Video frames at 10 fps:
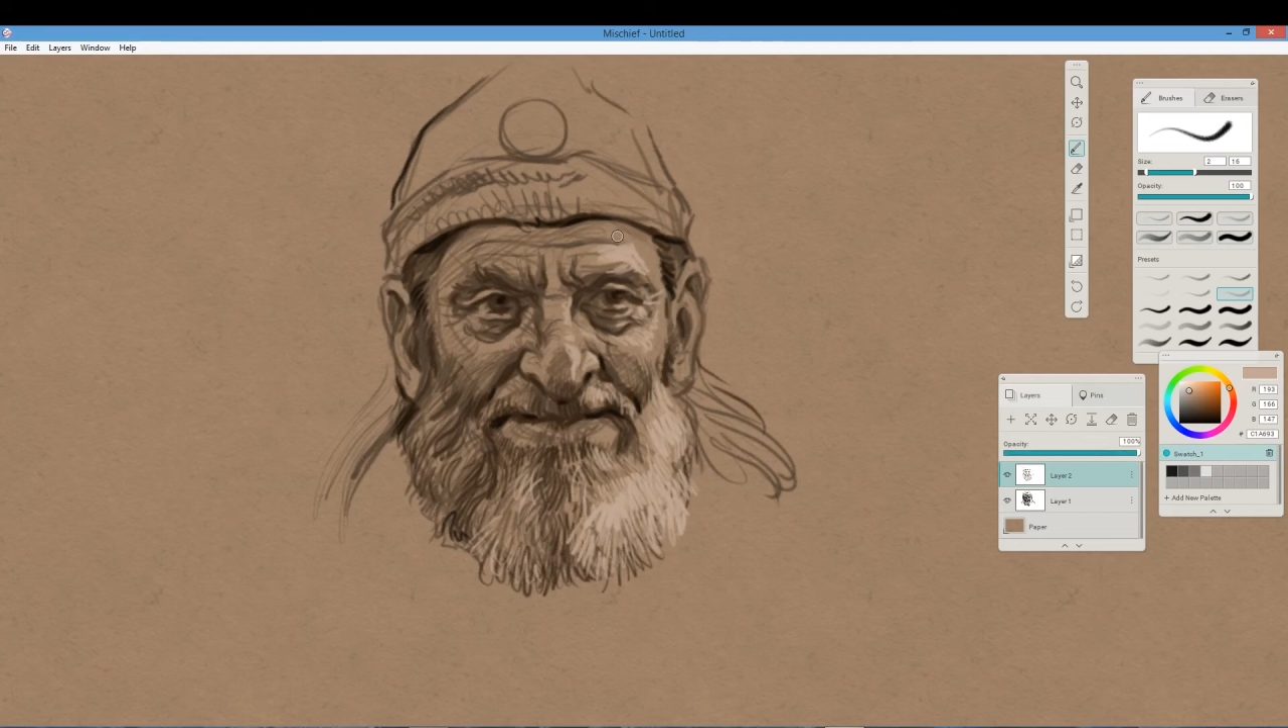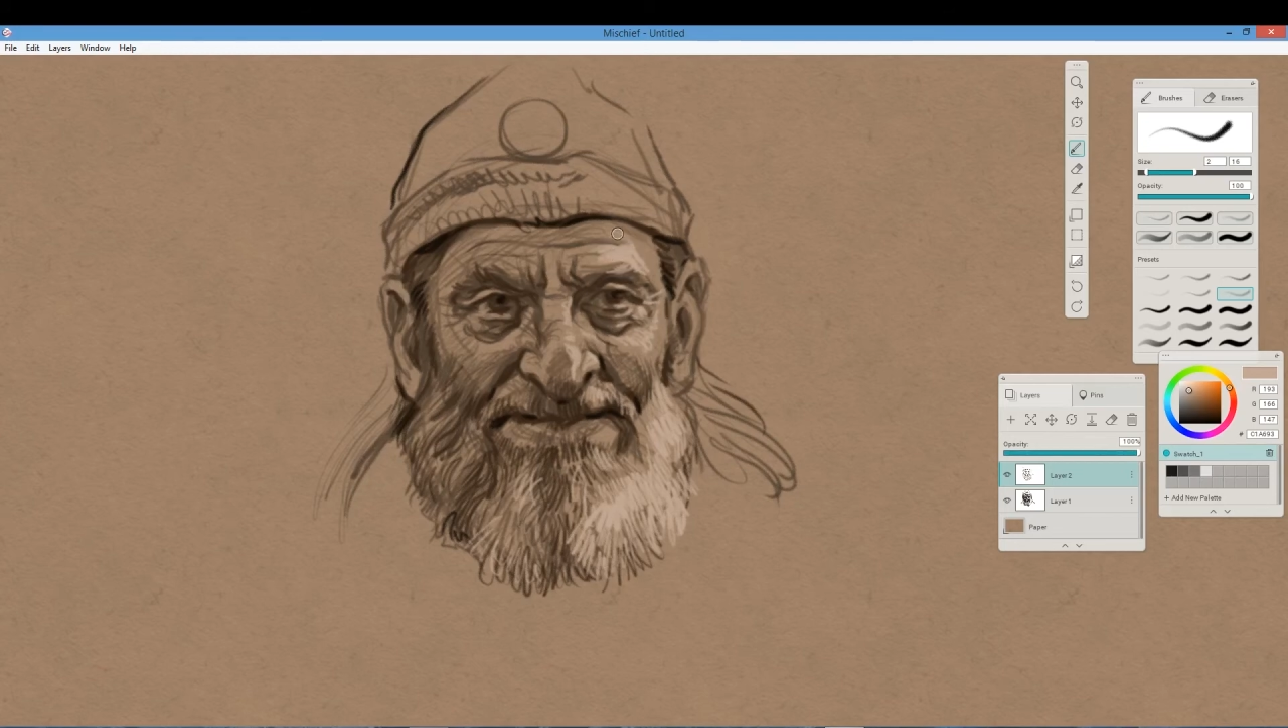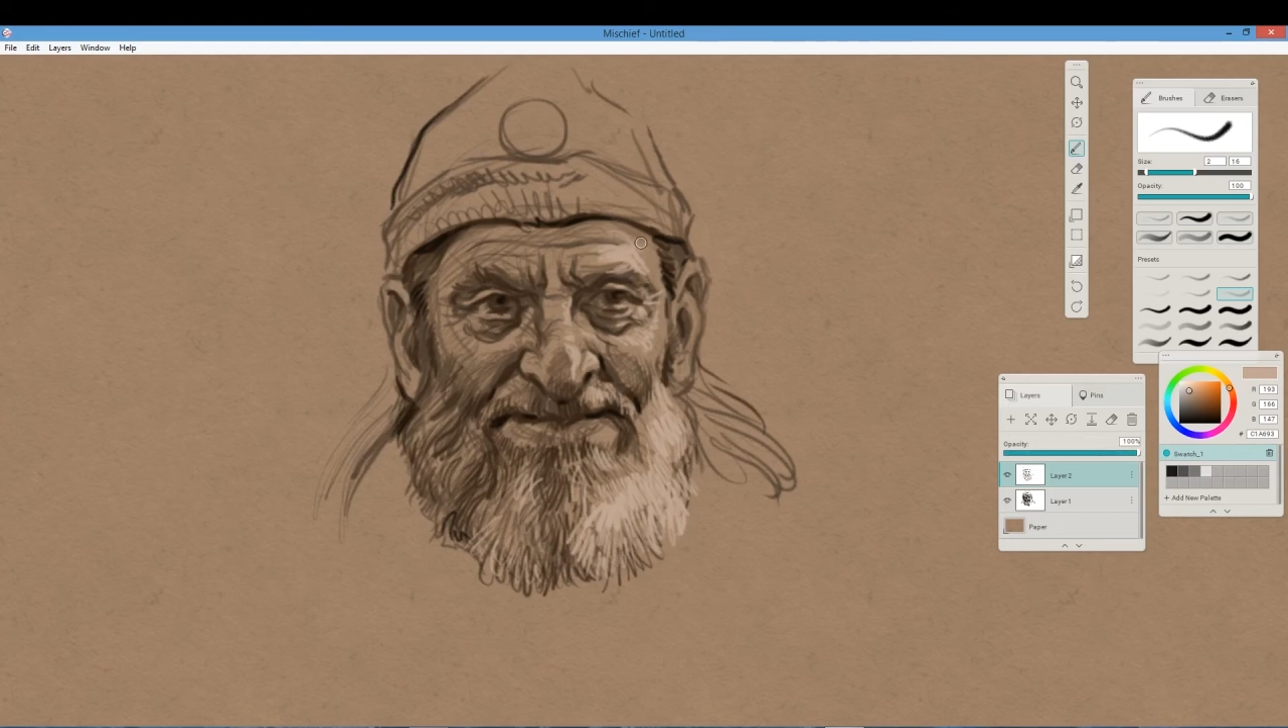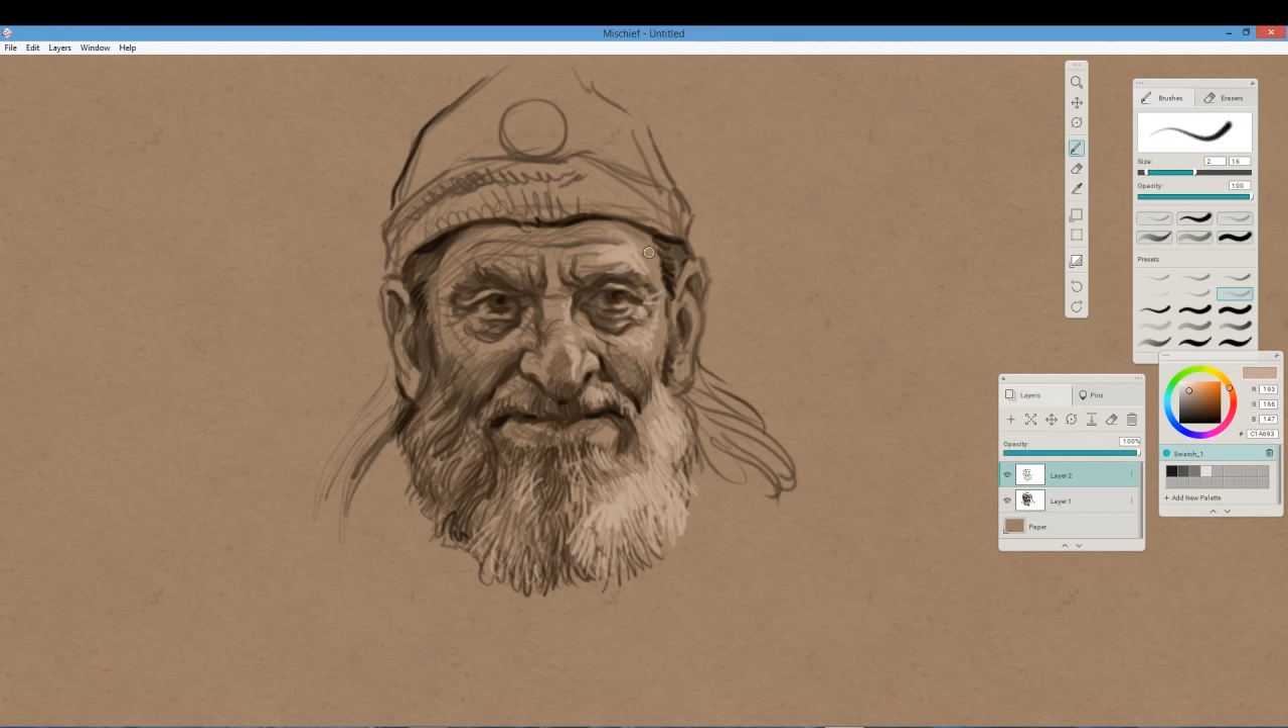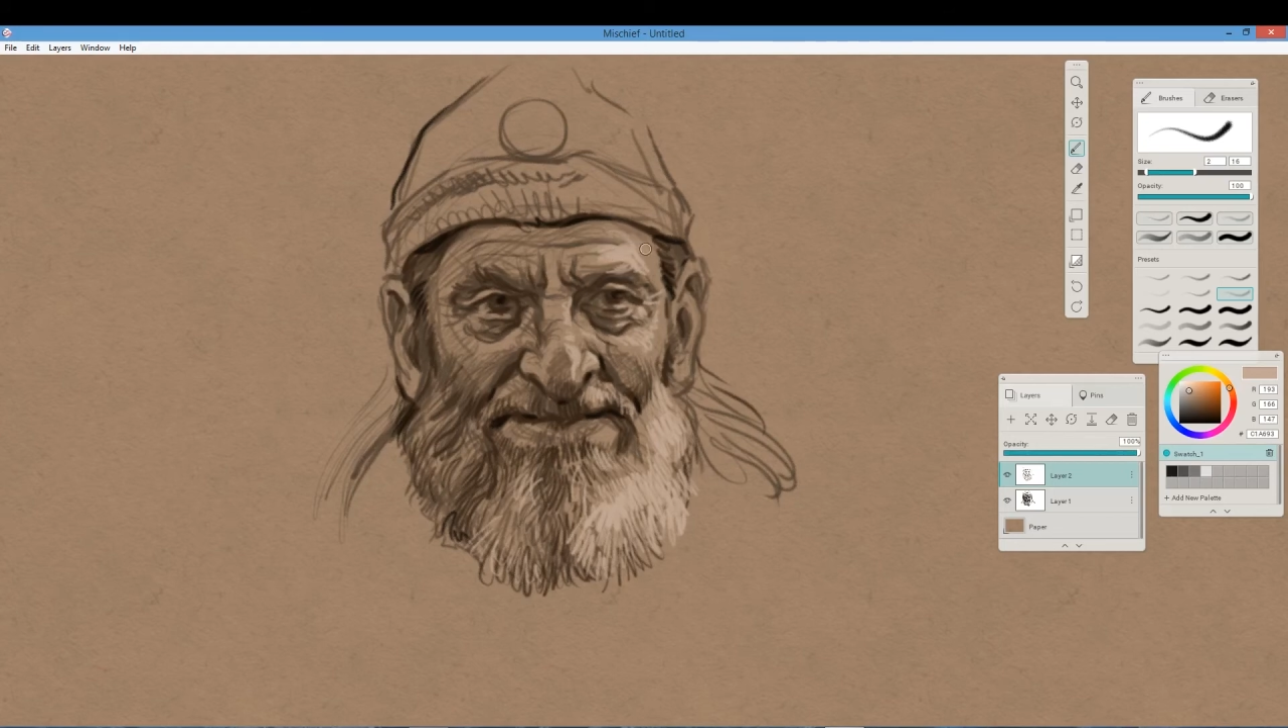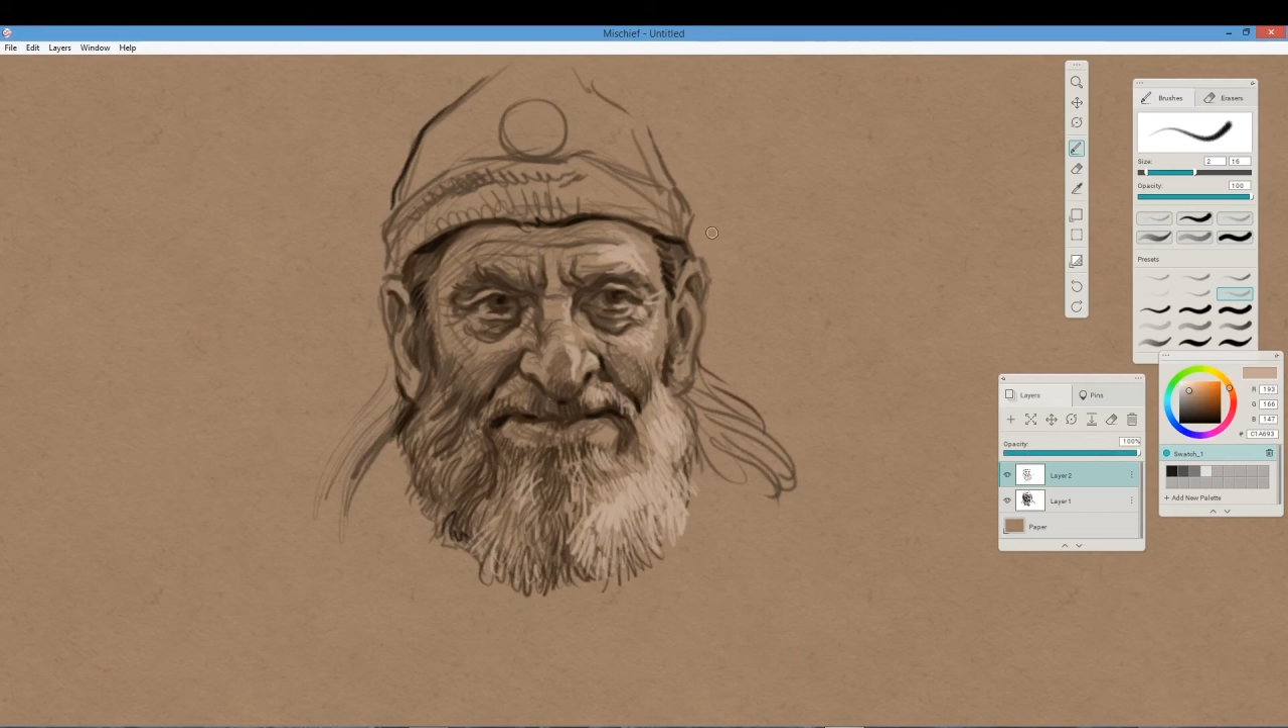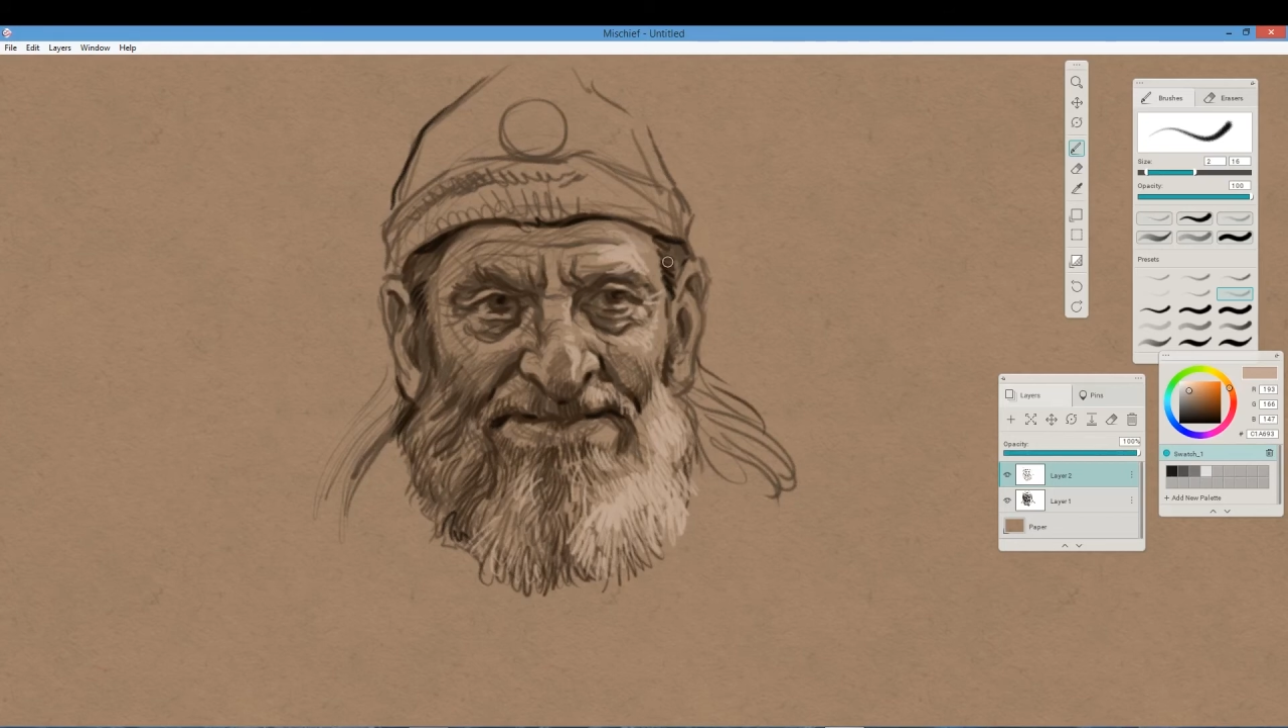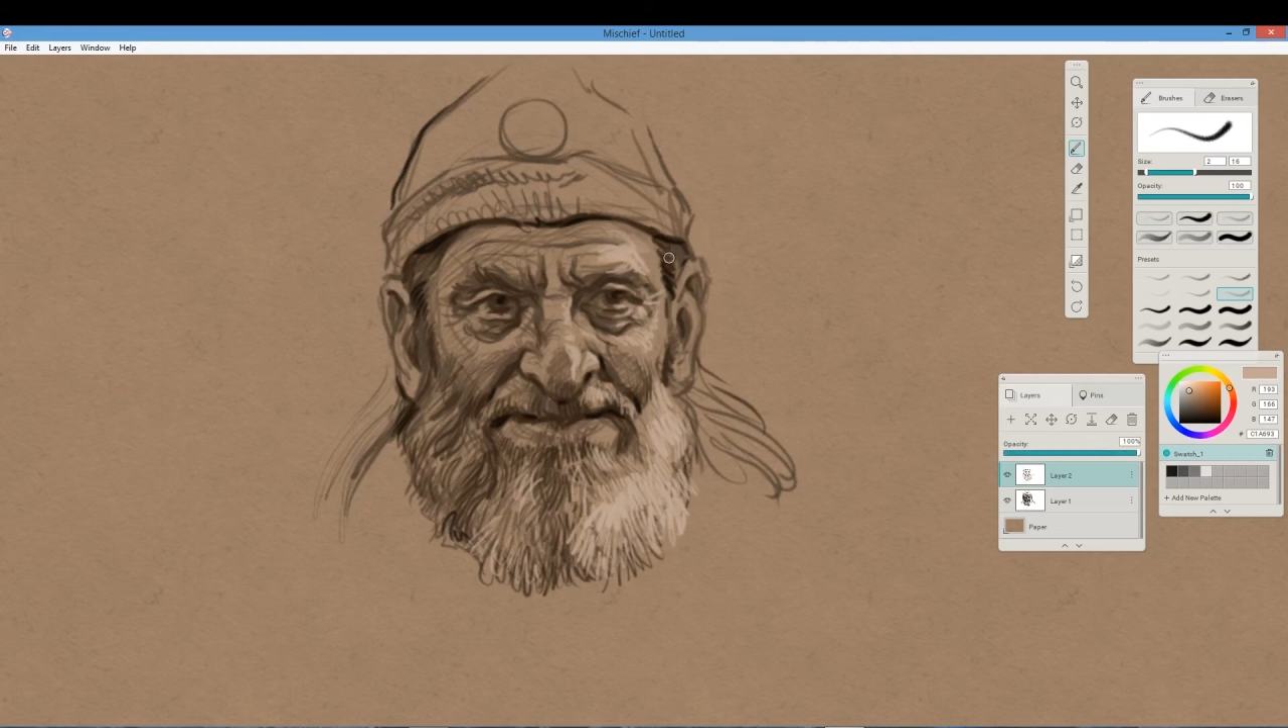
a pen